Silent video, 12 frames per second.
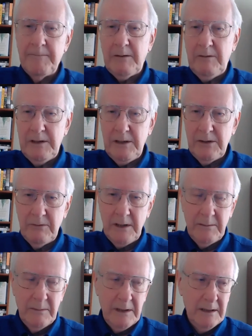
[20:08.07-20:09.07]
which is
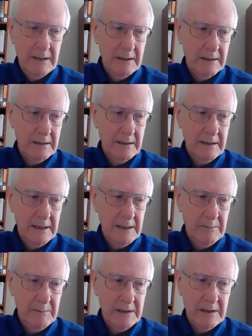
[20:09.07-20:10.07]
run by the Canadian
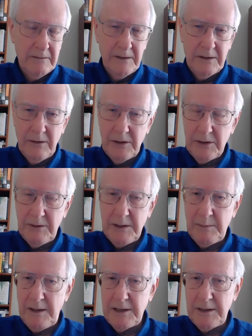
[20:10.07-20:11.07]
Business for Social
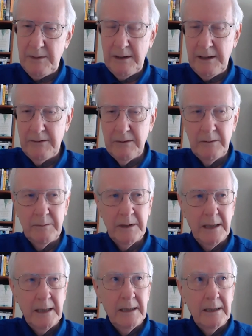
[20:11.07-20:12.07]
Responsibility Group.
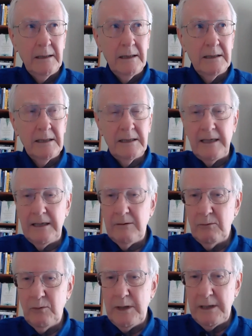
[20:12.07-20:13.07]
That's a
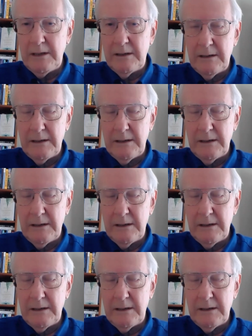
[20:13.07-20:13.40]
10-week